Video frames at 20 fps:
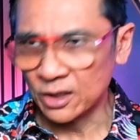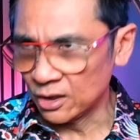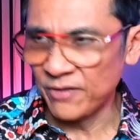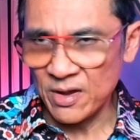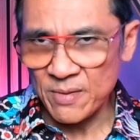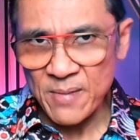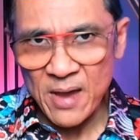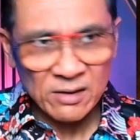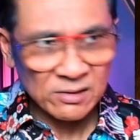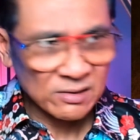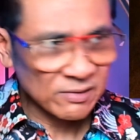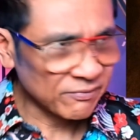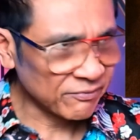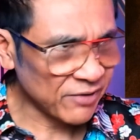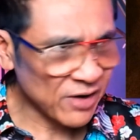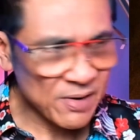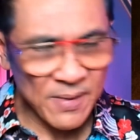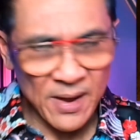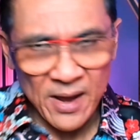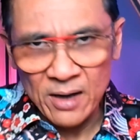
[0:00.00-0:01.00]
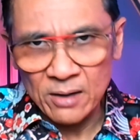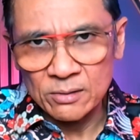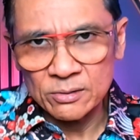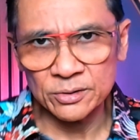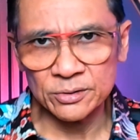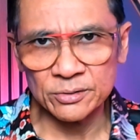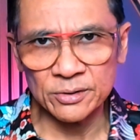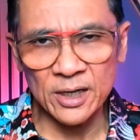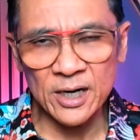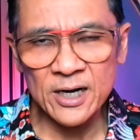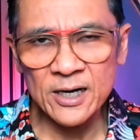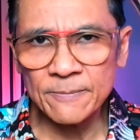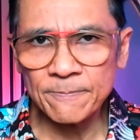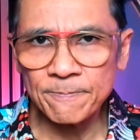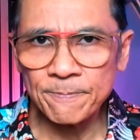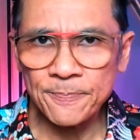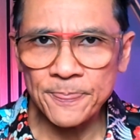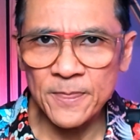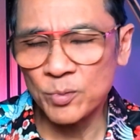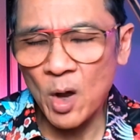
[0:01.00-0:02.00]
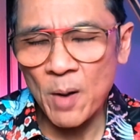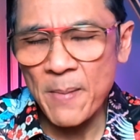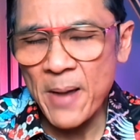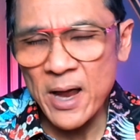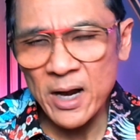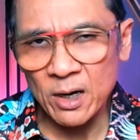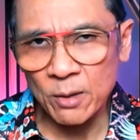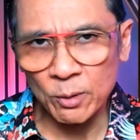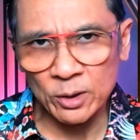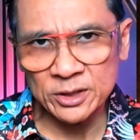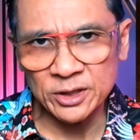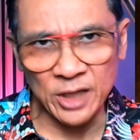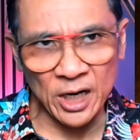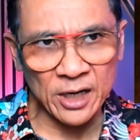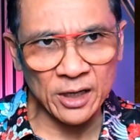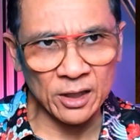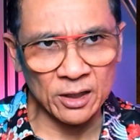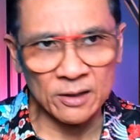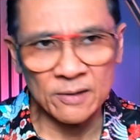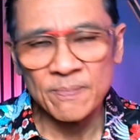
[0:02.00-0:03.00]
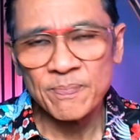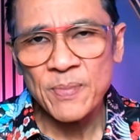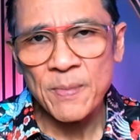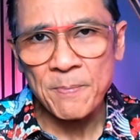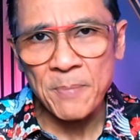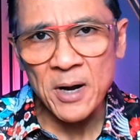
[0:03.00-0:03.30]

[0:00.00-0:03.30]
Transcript: females and females, right? No matter what gender.